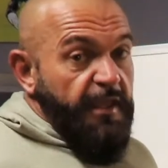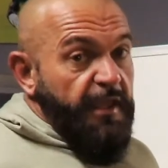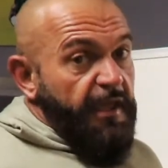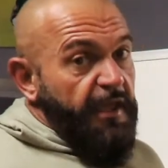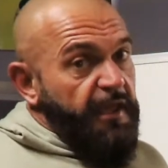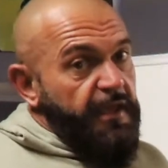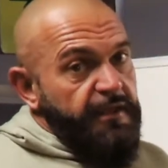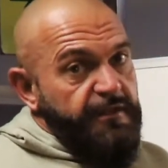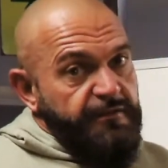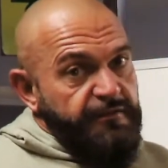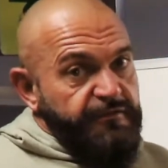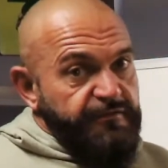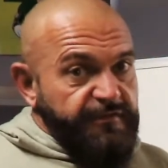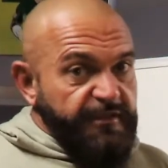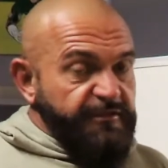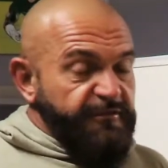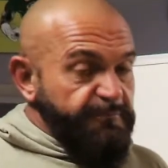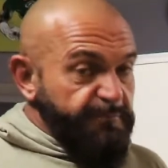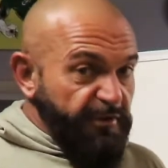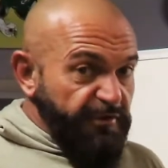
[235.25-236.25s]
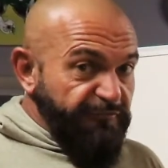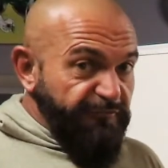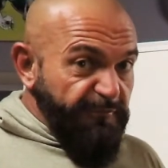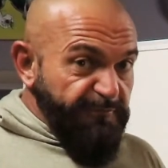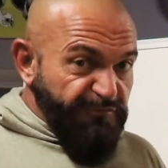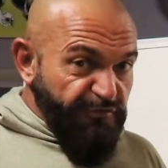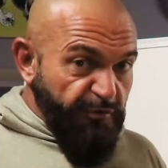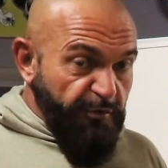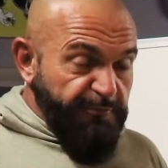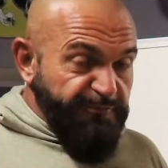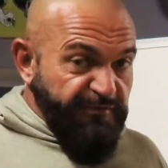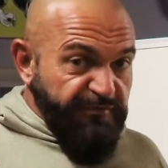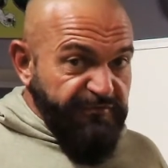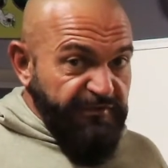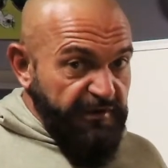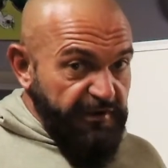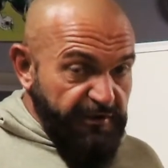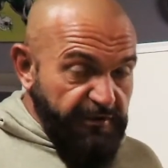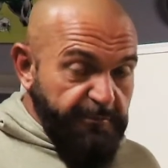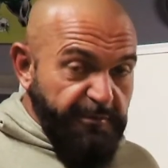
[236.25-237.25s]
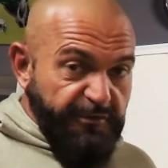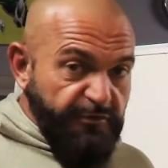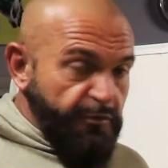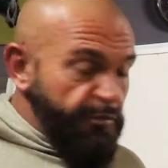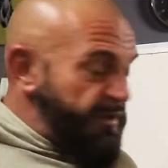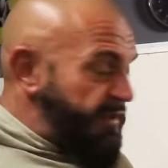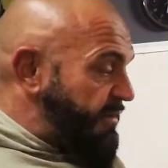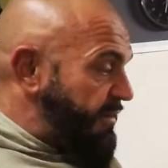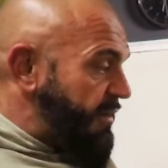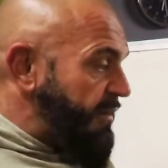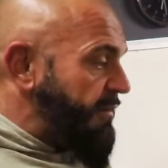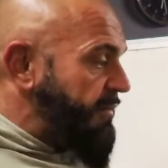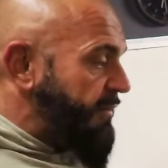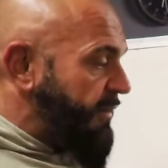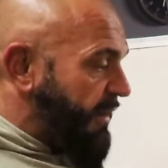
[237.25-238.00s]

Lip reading: And that bit of absorption is a little bit quicker.